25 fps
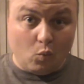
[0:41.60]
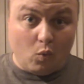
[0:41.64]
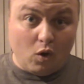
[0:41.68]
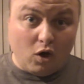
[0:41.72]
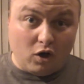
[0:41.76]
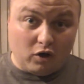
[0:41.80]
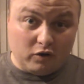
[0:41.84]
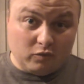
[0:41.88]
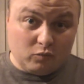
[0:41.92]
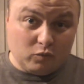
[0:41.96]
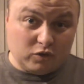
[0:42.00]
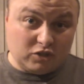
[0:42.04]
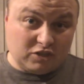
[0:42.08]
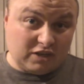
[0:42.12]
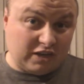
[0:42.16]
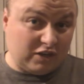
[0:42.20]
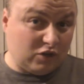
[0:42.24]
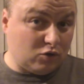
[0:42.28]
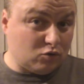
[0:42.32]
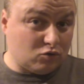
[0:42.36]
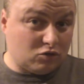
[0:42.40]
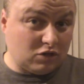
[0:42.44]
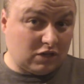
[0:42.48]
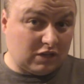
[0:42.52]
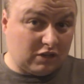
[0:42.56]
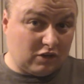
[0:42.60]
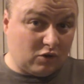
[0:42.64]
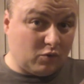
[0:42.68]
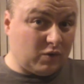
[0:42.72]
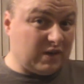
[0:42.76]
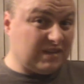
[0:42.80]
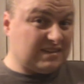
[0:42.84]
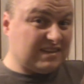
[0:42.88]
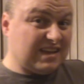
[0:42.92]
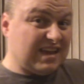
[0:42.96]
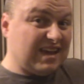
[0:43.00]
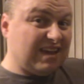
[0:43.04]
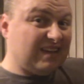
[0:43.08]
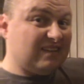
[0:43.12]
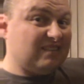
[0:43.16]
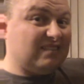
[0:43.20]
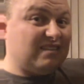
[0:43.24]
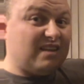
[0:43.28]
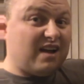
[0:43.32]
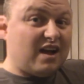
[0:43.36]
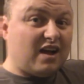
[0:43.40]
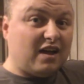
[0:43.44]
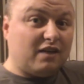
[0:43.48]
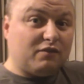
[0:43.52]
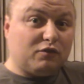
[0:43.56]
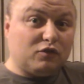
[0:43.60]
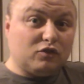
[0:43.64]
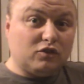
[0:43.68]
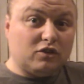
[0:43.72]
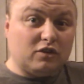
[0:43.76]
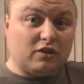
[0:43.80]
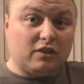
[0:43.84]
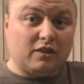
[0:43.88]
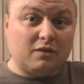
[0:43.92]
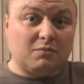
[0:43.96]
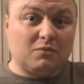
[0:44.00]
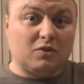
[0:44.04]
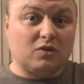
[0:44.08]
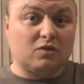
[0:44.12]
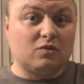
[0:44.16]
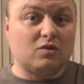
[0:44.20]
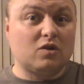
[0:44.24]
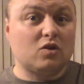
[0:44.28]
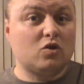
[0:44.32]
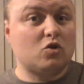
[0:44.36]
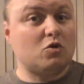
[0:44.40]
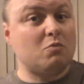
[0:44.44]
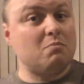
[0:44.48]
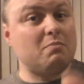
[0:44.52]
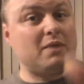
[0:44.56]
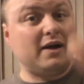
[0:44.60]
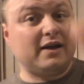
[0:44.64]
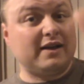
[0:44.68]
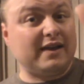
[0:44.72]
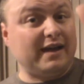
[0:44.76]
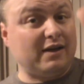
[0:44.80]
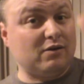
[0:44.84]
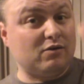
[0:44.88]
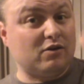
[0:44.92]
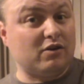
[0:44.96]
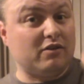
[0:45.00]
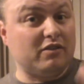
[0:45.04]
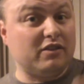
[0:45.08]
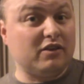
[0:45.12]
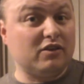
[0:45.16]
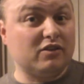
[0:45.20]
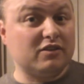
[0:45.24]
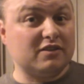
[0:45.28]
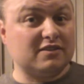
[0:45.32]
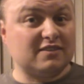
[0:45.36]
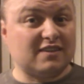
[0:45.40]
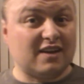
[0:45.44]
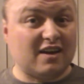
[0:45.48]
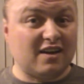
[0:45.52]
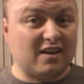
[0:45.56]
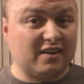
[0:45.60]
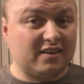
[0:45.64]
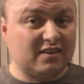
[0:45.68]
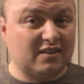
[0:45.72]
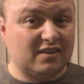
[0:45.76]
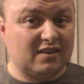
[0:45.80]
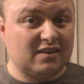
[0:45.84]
One, which I usually do, is dive under them and come back out on the other side.